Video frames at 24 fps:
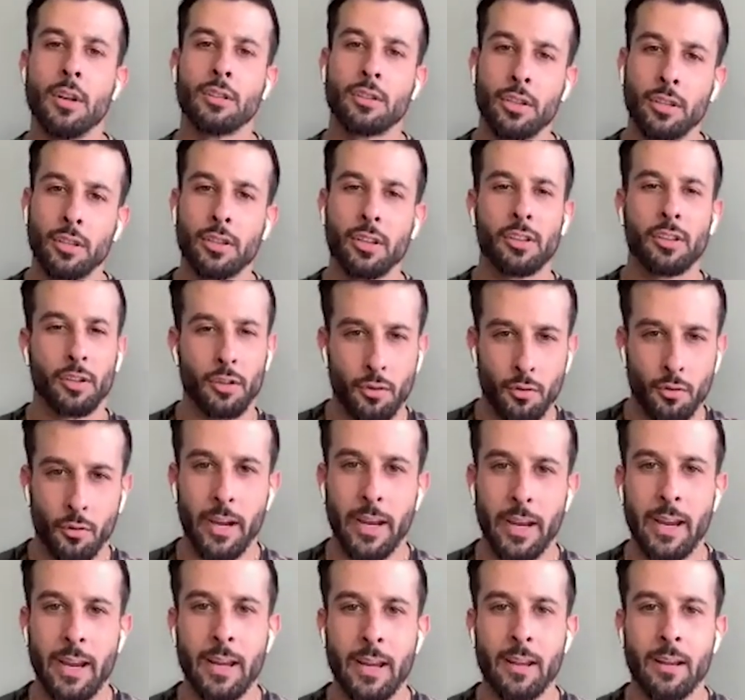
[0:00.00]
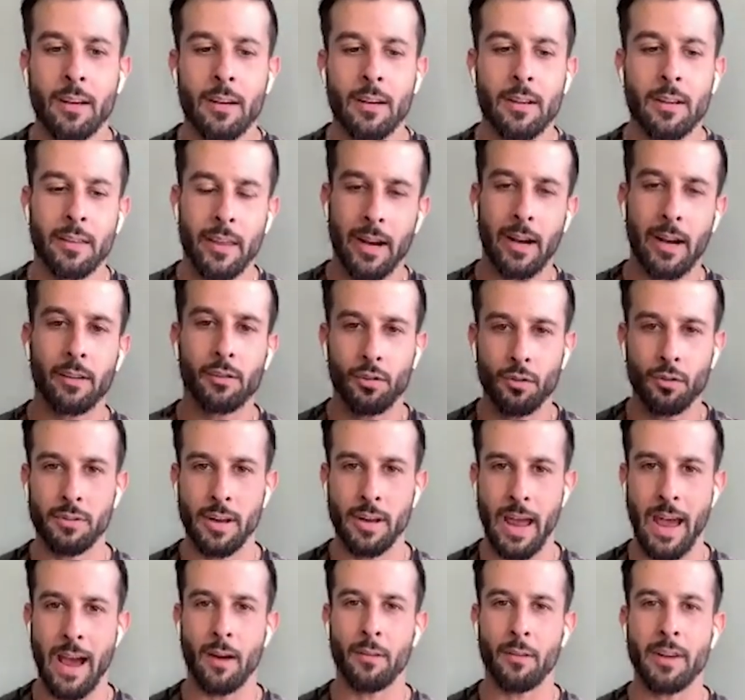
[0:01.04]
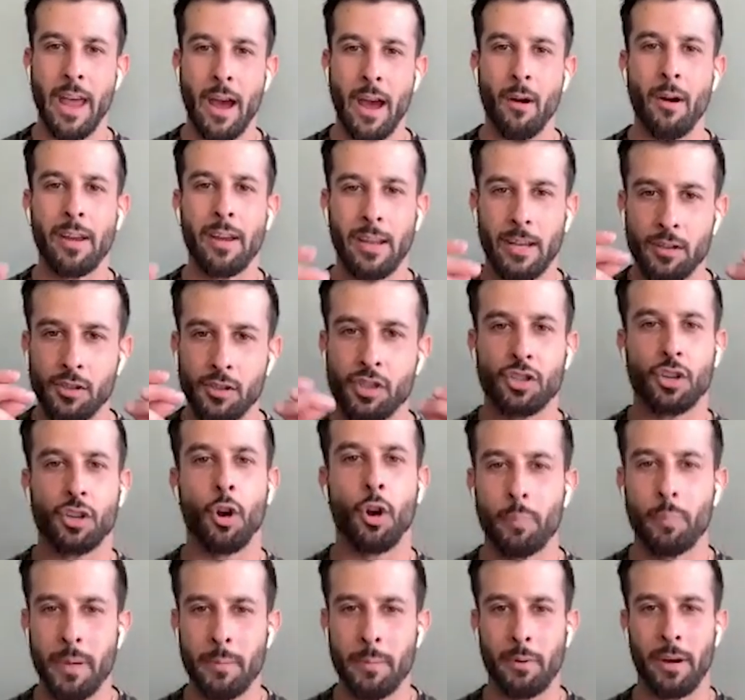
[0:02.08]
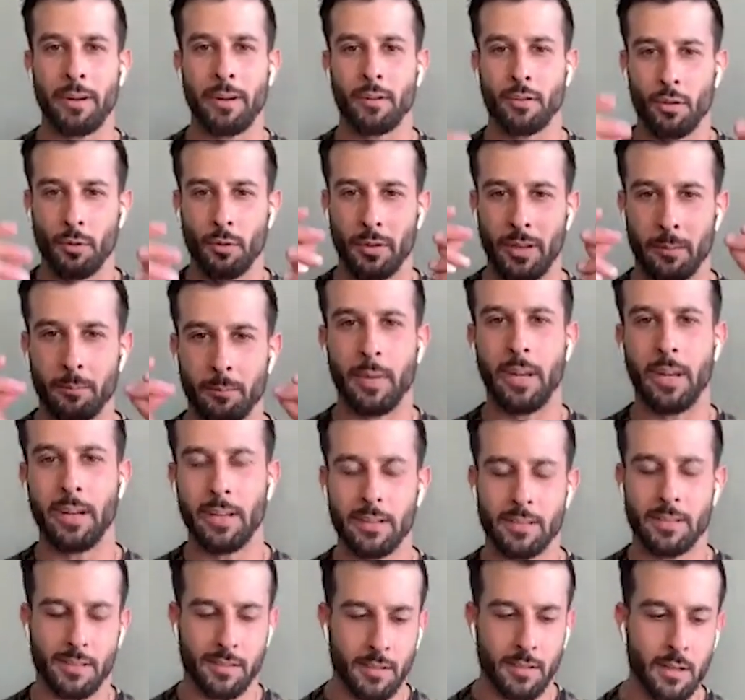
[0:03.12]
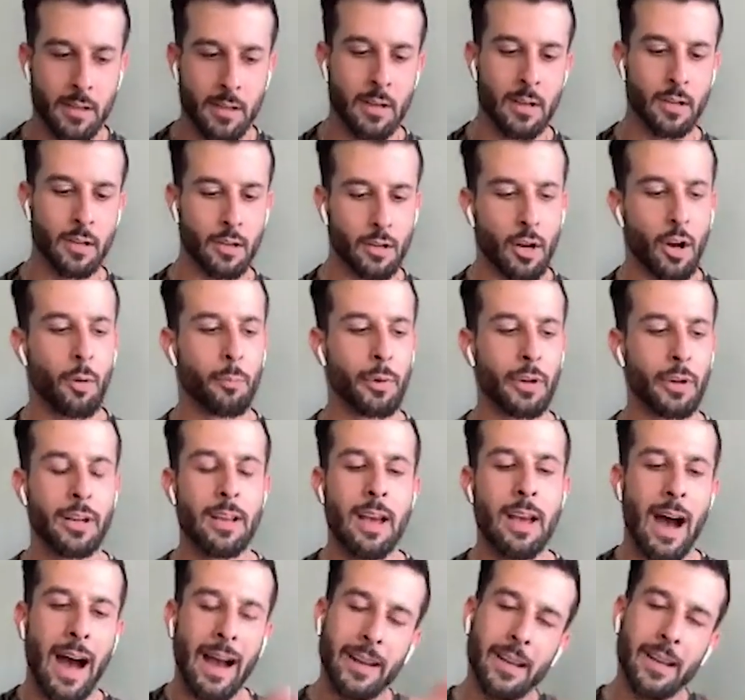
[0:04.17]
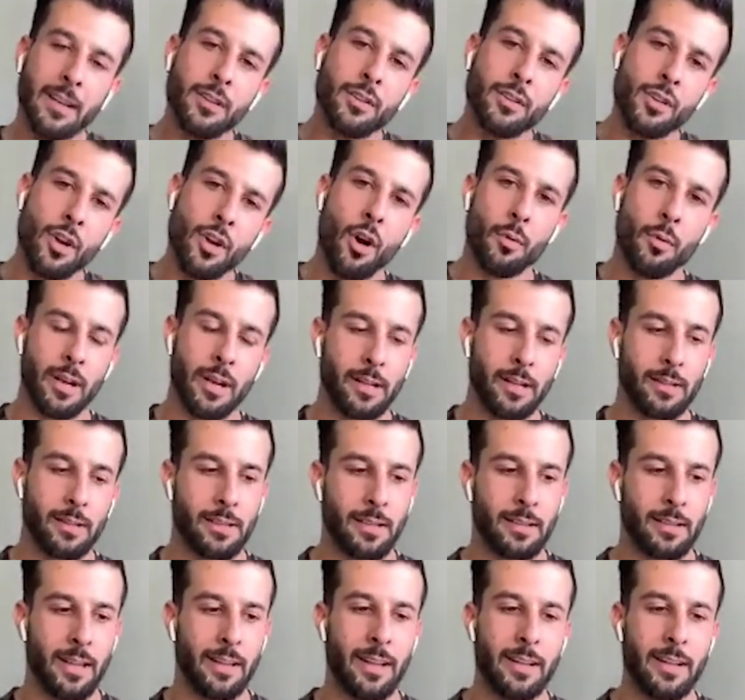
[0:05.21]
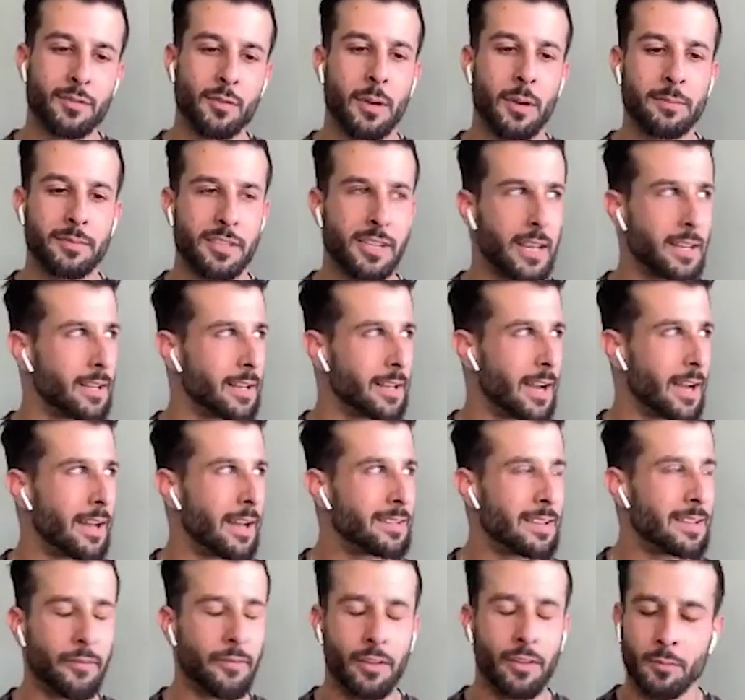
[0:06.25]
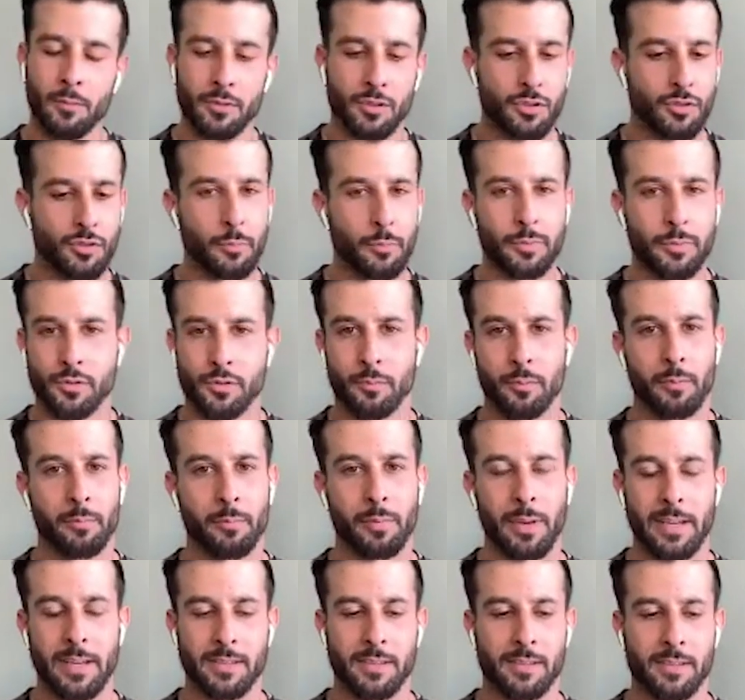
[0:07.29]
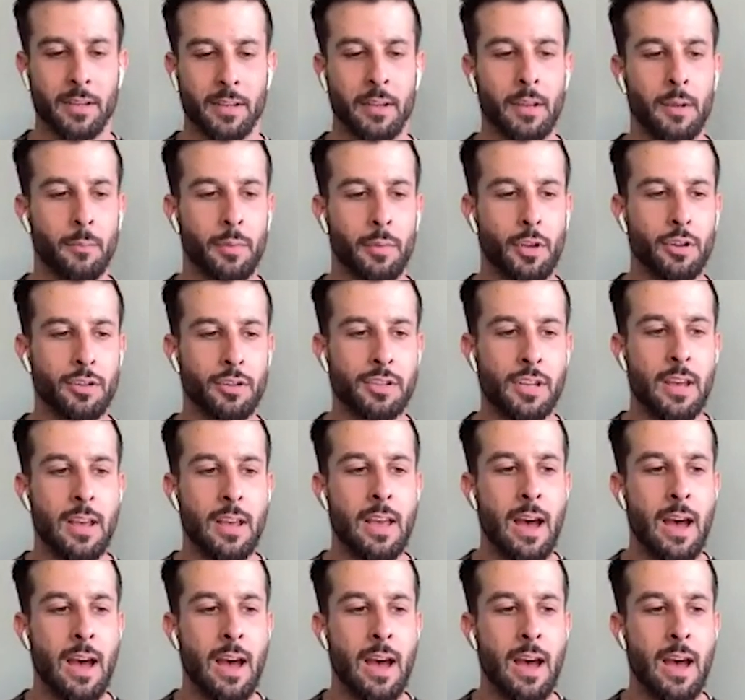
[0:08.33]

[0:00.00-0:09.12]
to the degree that i do now now i can show people how to do it in minutes you know but i didn't know what i did then that's what i'm saying like i definitely was super super blessed because